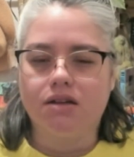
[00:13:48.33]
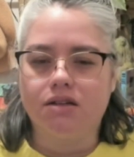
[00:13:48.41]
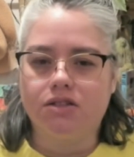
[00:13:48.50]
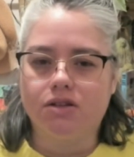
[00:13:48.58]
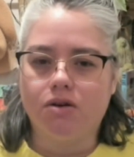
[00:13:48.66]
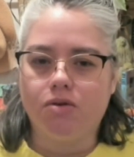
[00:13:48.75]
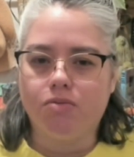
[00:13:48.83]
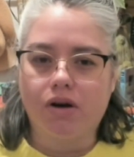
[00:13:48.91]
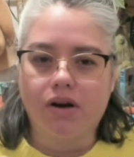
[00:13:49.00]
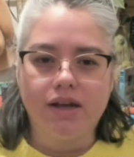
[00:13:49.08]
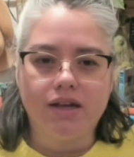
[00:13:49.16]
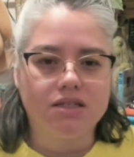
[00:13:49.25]
So
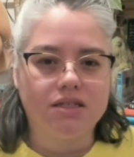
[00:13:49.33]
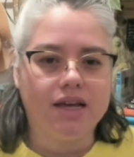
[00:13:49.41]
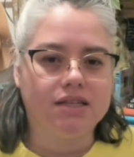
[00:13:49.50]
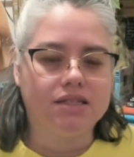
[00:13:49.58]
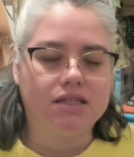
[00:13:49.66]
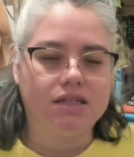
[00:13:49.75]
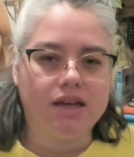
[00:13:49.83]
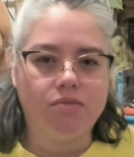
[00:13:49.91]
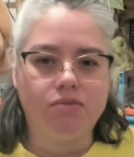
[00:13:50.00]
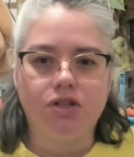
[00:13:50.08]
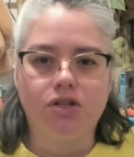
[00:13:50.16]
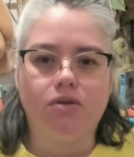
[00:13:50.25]
Marius takes
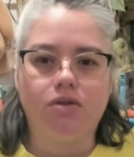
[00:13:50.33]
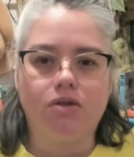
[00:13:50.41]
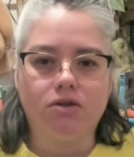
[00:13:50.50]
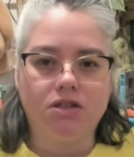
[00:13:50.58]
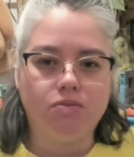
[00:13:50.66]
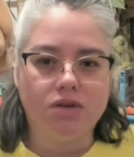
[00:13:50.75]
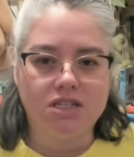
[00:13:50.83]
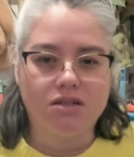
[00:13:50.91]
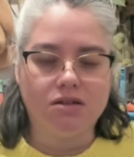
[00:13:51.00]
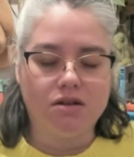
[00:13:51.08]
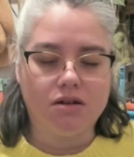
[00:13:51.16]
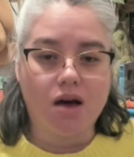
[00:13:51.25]
him to those who
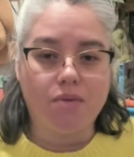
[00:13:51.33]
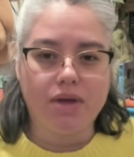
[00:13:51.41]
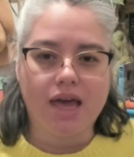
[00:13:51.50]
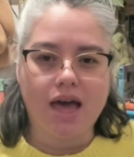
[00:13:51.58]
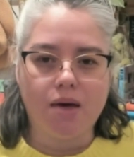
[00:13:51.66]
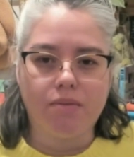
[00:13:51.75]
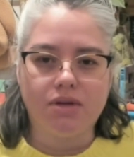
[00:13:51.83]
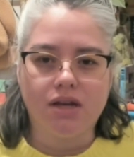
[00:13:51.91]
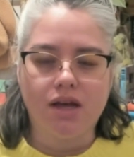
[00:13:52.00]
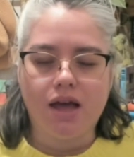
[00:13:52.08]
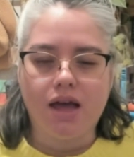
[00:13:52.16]
must not be kept.